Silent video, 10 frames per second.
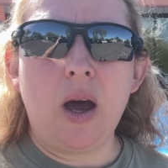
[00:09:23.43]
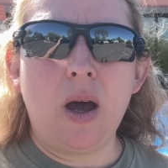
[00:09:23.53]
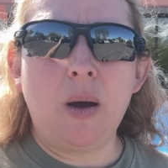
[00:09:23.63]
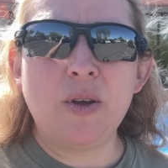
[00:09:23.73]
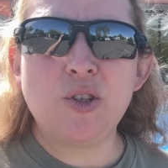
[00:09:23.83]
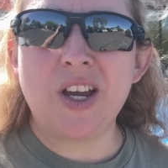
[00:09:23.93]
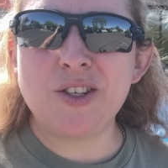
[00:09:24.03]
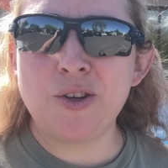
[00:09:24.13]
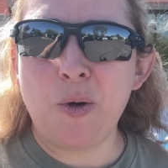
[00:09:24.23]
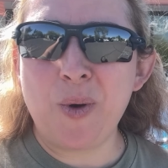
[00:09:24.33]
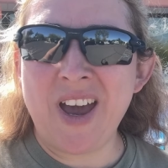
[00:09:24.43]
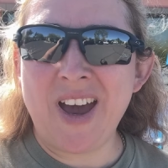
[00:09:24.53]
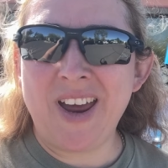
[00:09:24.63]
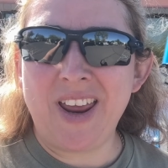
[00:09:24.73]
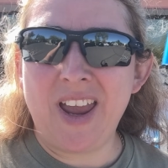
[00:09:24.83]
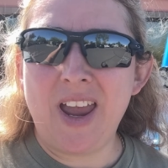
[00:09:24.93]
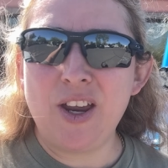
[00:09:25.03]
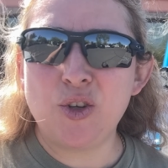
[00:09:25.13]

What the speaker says: As you guys know, we had a